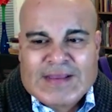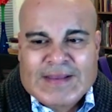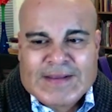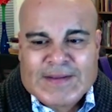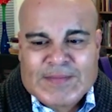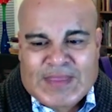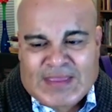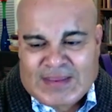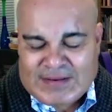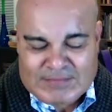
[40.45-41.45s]

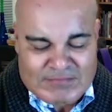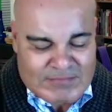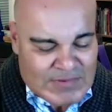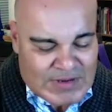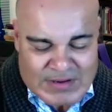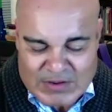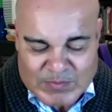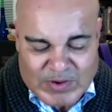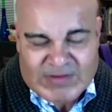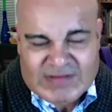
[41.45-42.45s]
And you know,
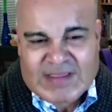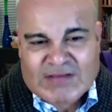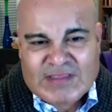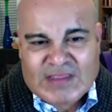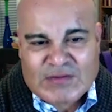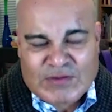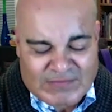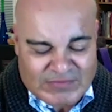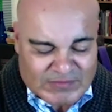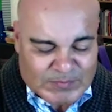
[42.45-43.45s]
Poets House, they
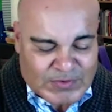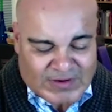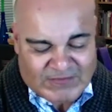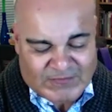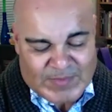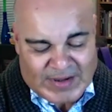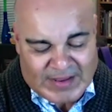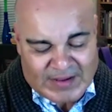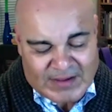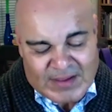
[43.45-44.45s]
have the support of many